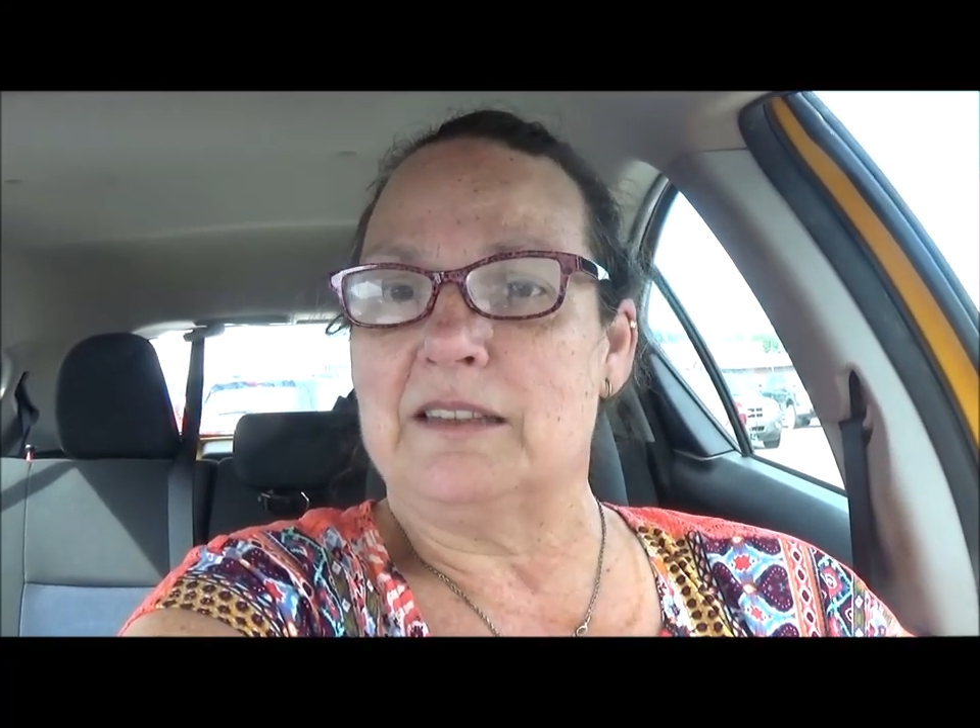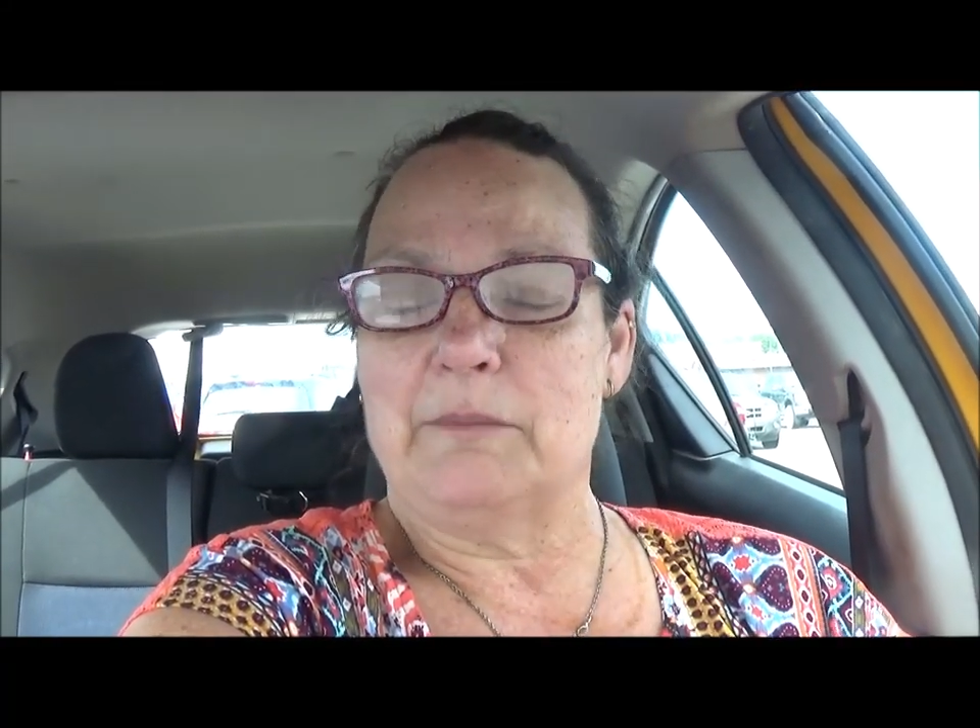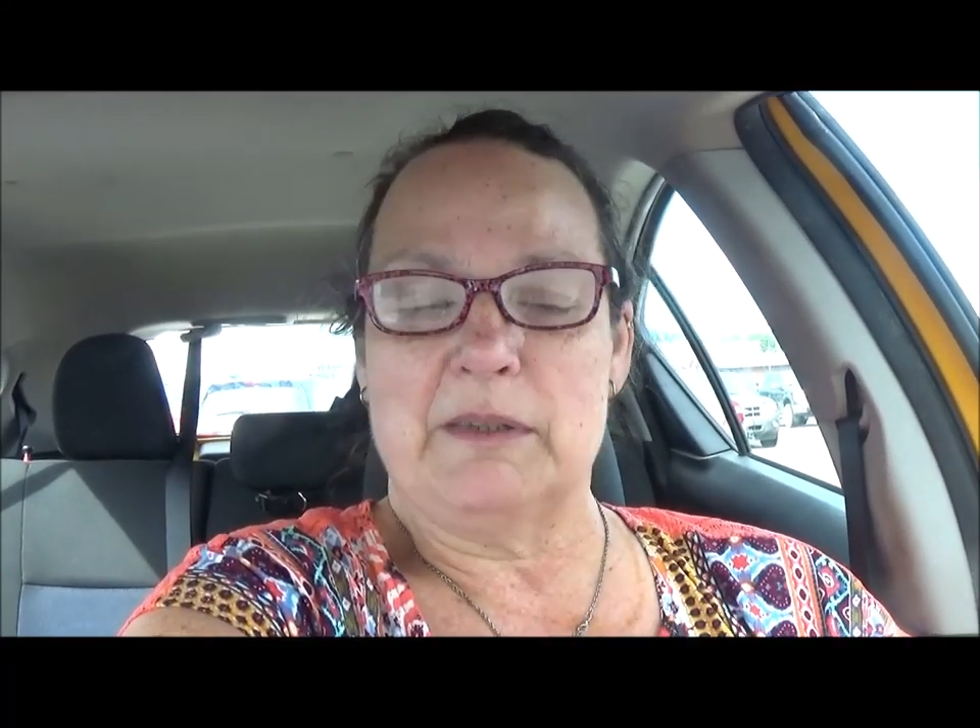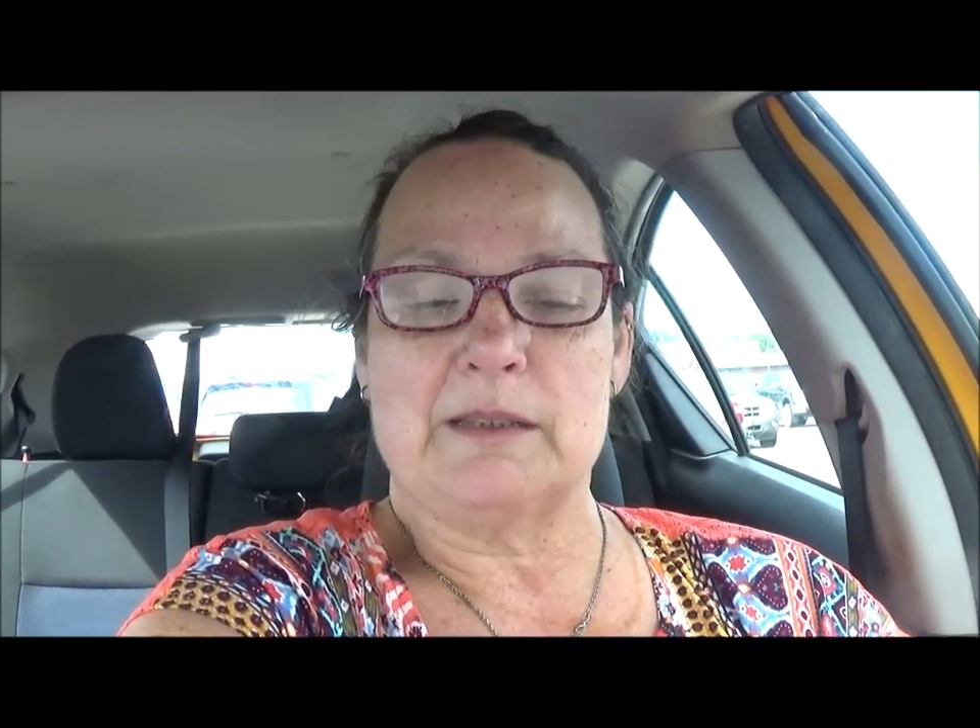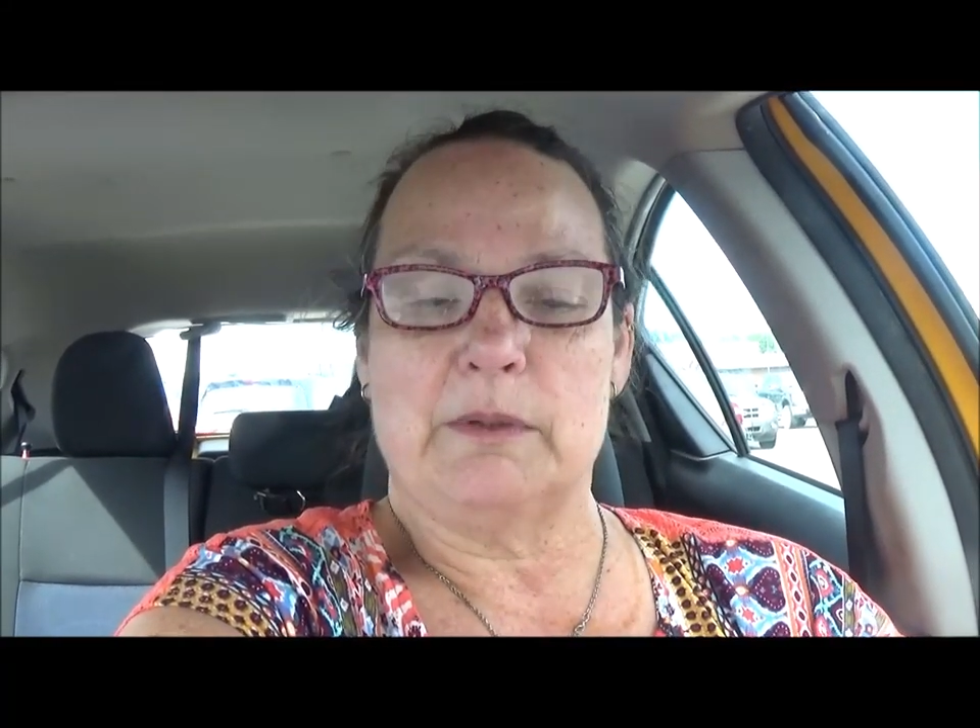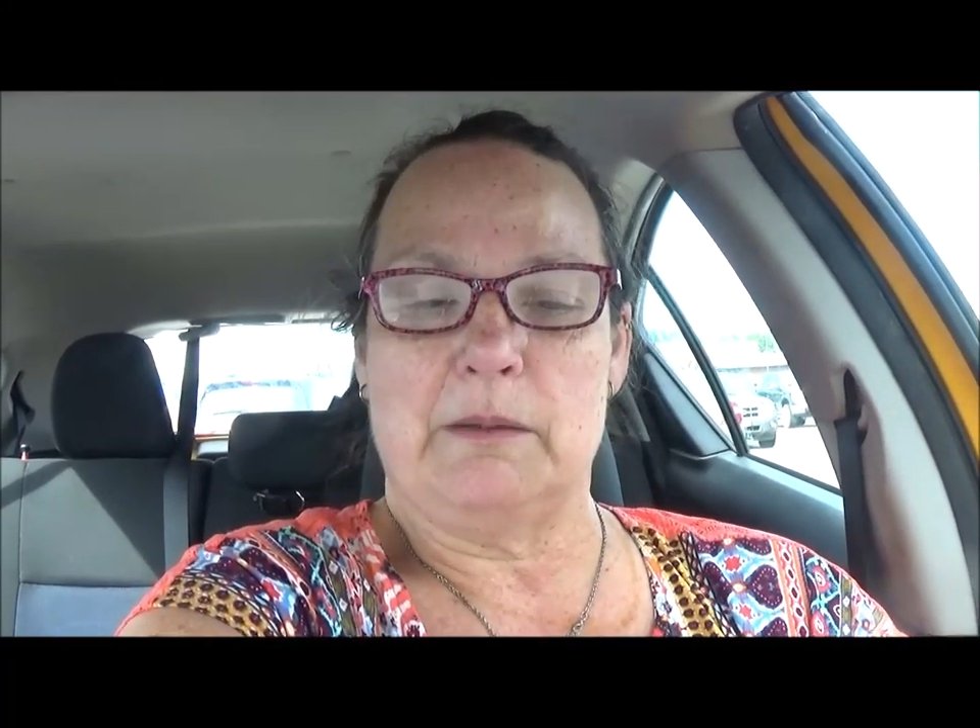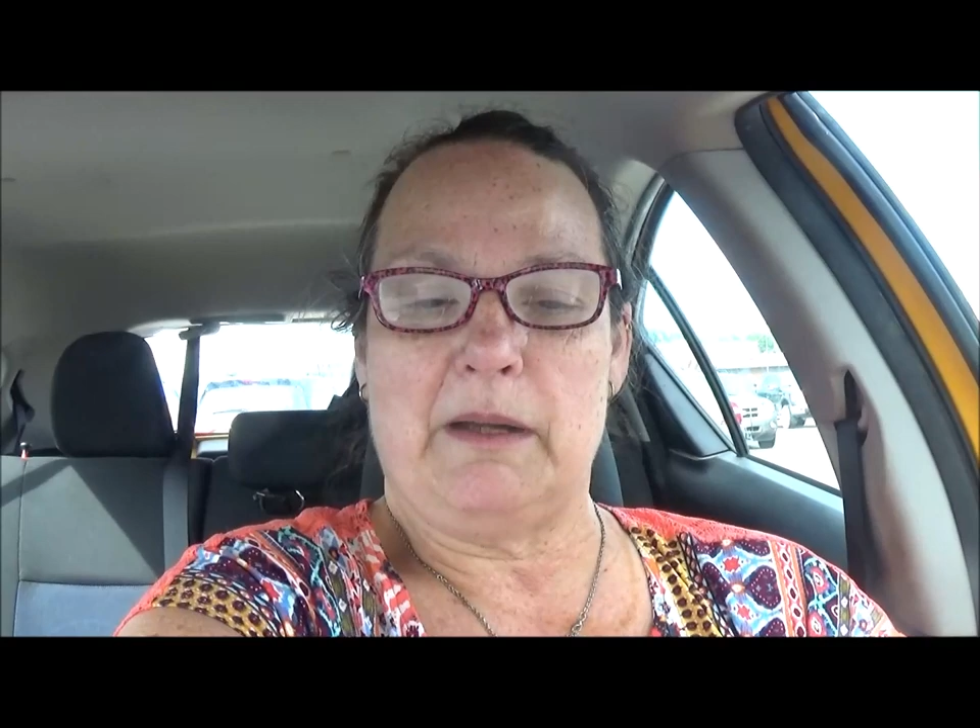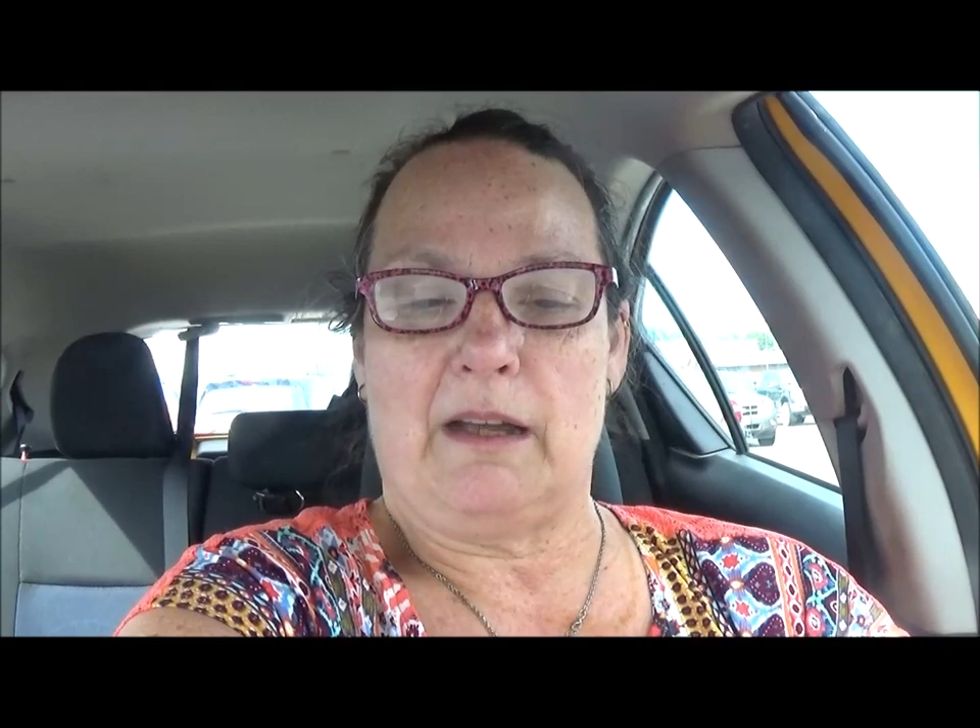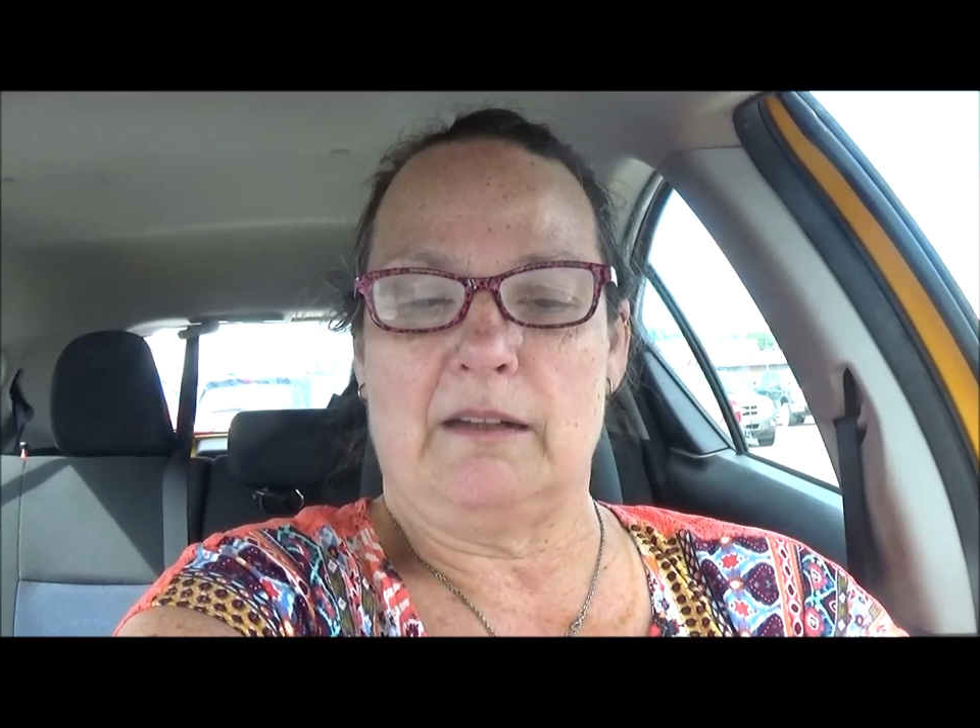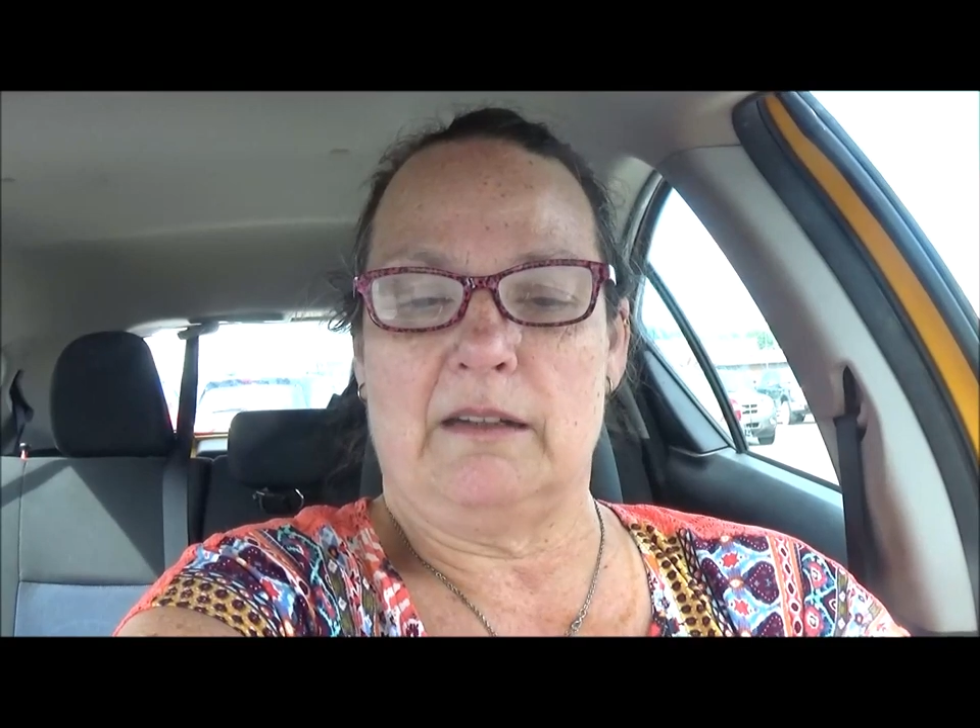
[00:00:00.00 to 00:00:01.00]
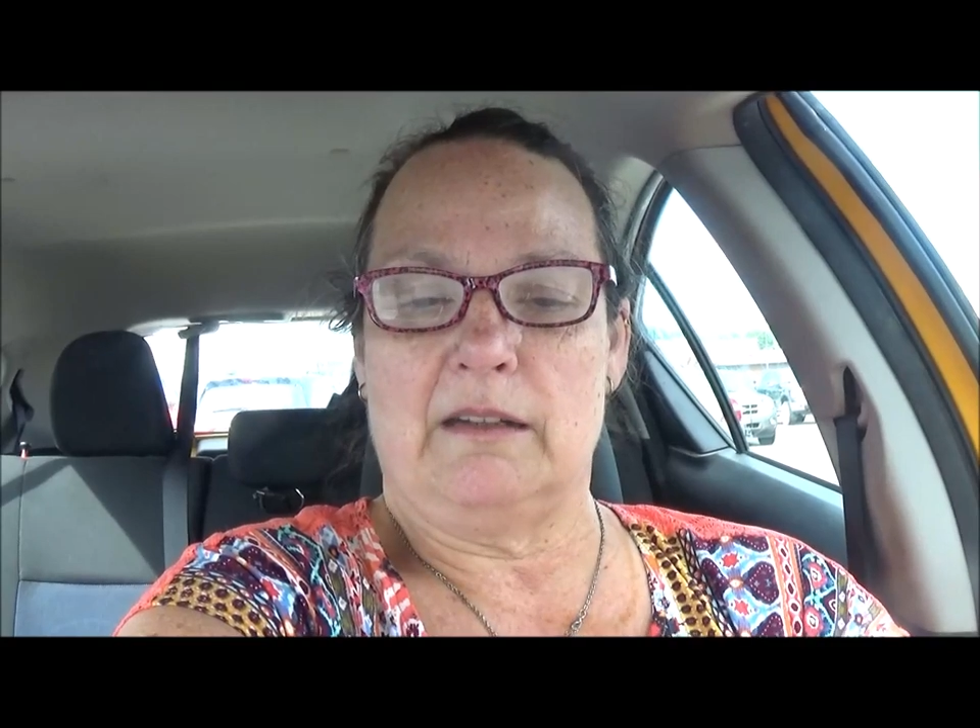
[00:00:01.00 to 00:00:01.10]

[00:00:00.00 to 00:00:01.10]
They must have been about